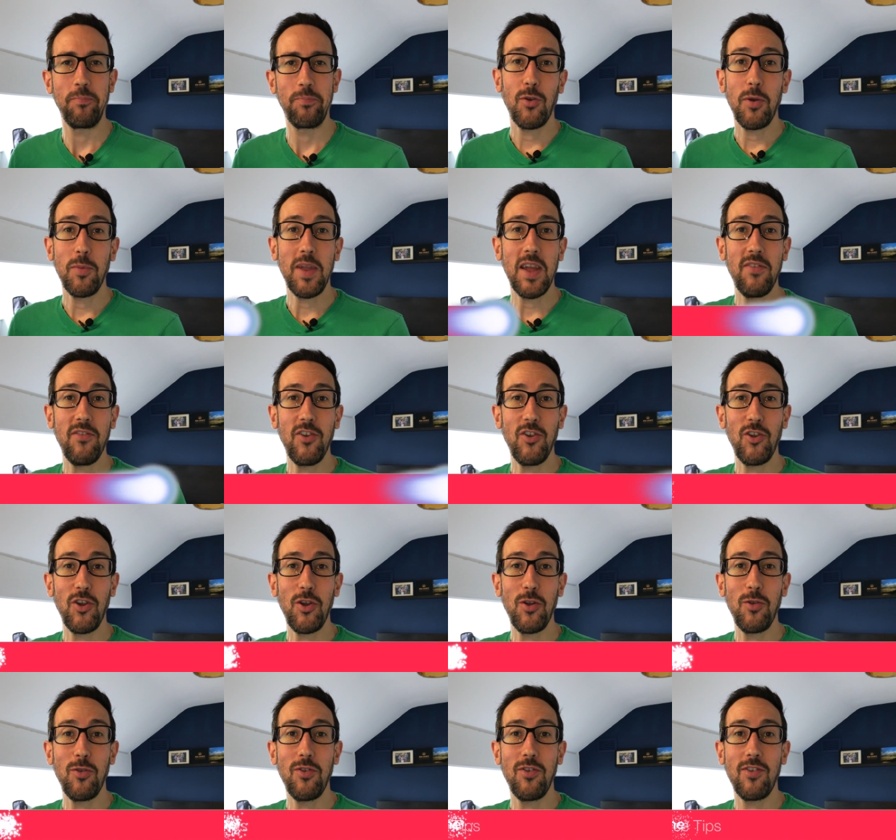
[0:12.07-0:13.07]
So I'm Gavin
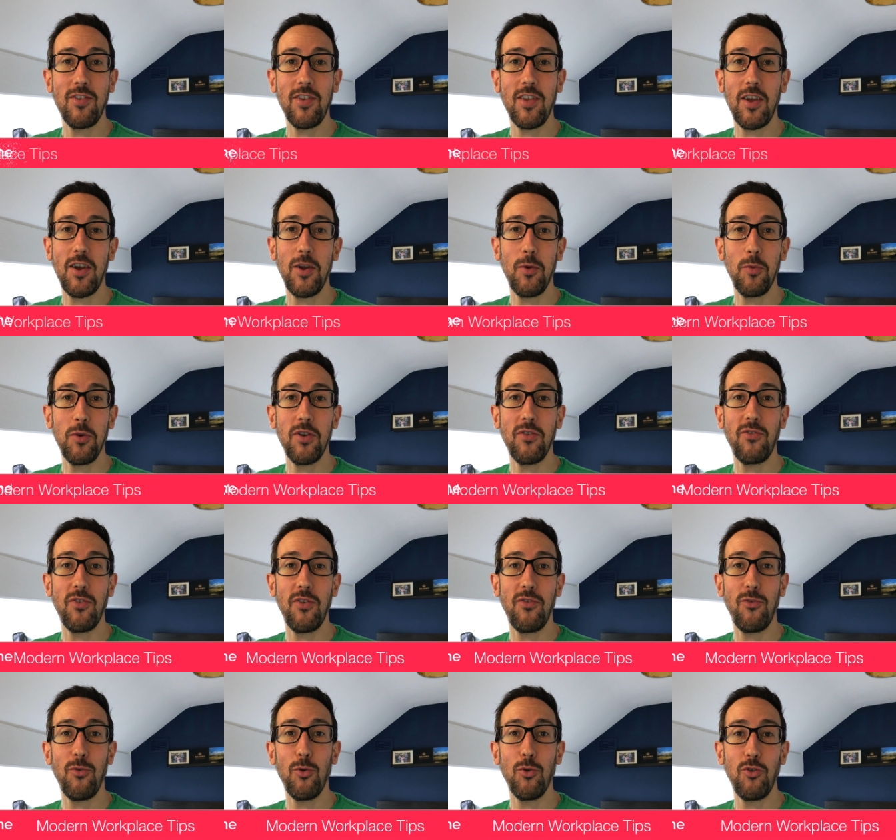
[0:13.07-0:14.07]
Jones. I work
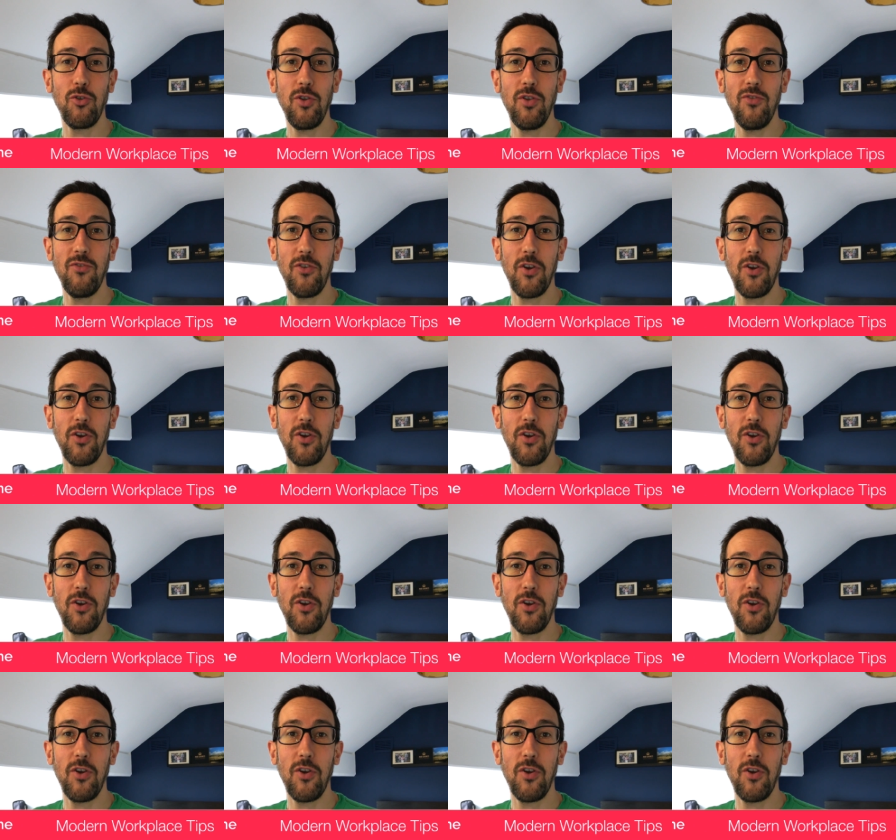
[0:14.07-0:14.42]
for a Fortune